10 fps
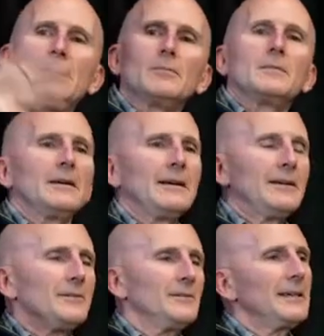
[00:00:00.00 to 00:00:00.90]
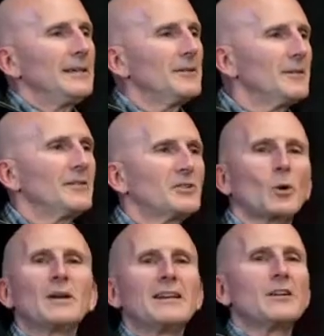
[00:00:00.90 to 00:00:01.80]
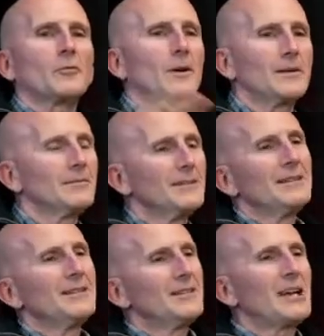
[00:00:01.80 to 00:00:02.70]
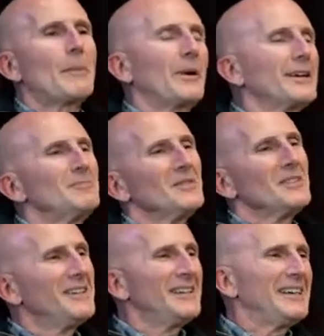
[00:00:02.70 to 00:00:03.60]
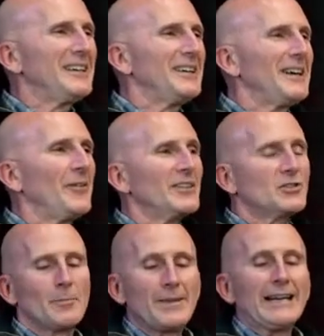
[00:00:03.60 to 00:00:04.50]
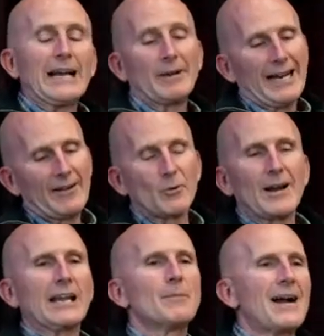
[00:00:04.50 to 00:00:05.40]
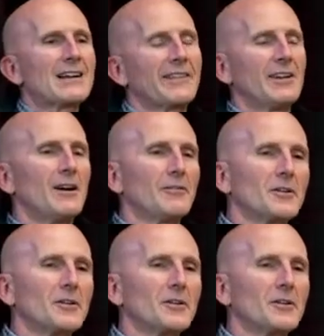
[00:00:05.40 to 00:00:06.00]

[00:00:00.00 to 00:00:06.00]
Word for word: uh, uh, totally different topic. Uh, yeah, this is the meeting I'm going to have when I get back to the office.